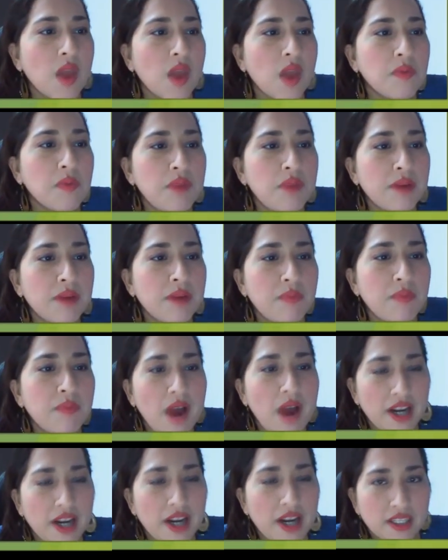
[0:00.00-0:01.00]
Verb
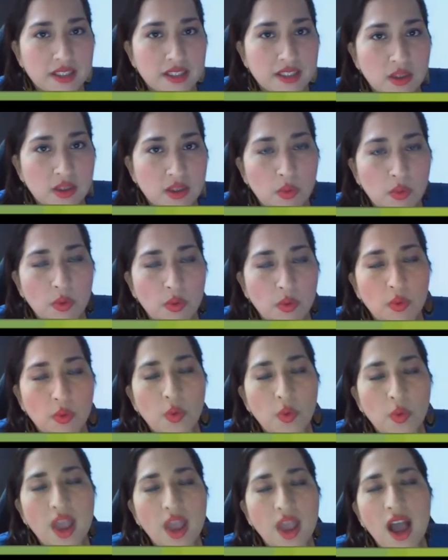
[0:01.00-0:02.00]
patterns.
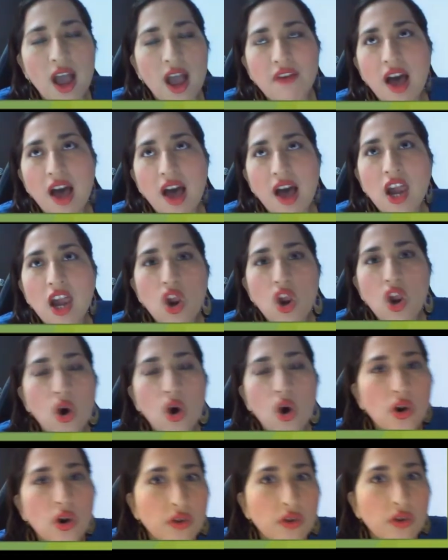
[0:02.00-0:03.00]
We have a
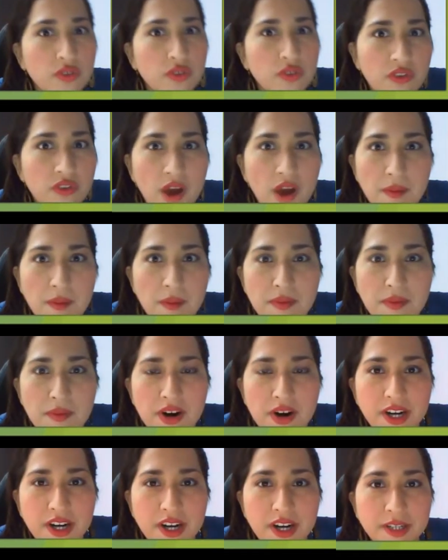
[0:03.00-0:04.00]
lot of
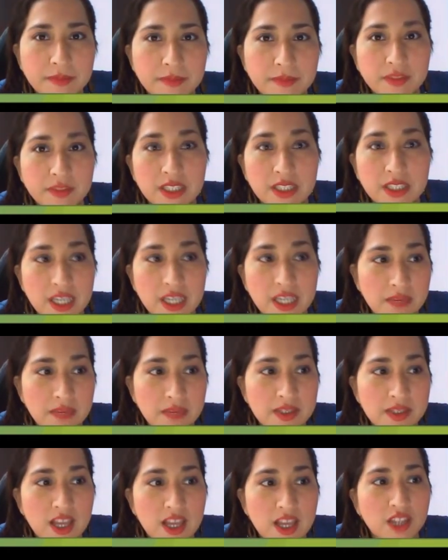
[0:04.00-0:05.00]
grammar and tips
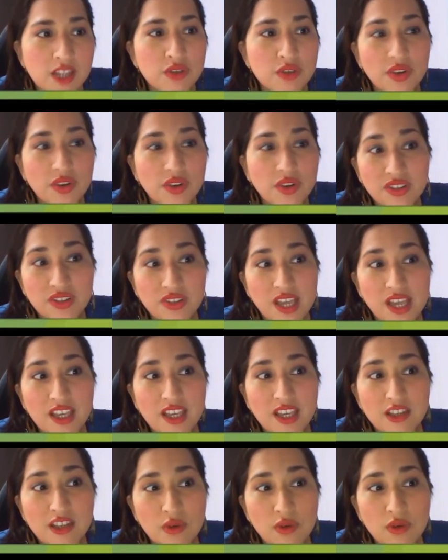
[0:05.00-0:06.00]
to take
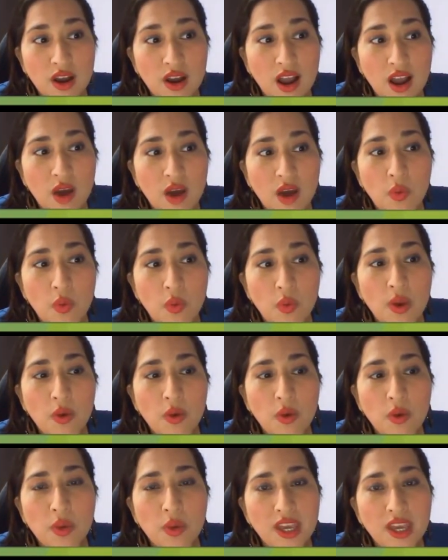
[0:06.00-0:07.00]
into account when
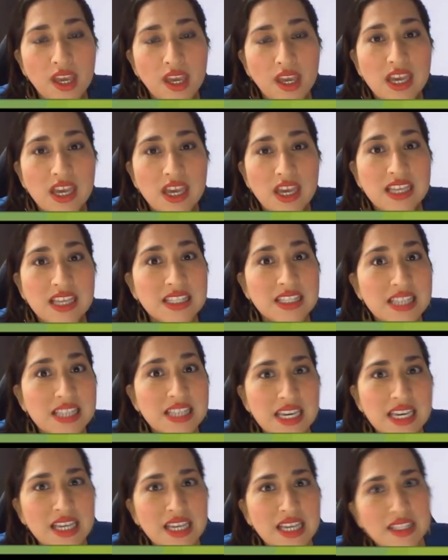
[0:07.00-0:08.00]
we
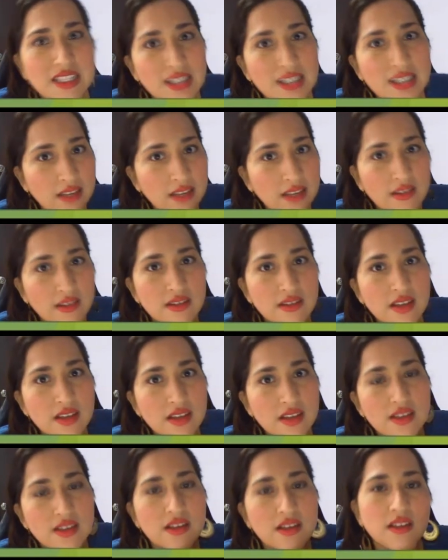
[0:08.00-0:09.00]
see in
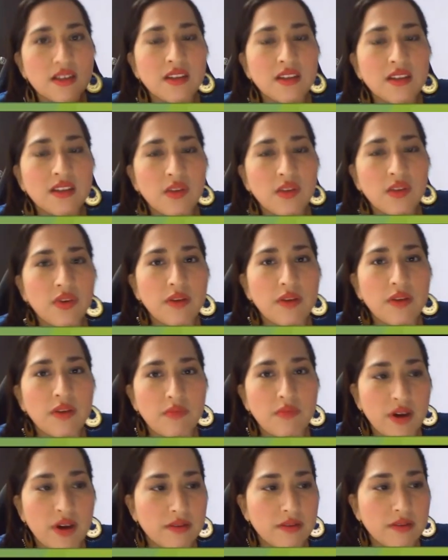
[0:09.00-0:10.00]
sentences different
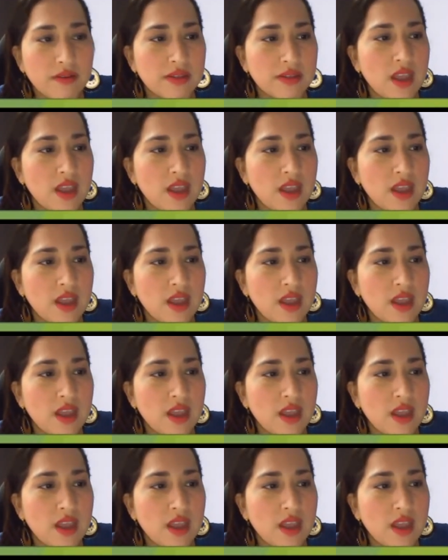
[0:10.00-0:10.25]
verbs.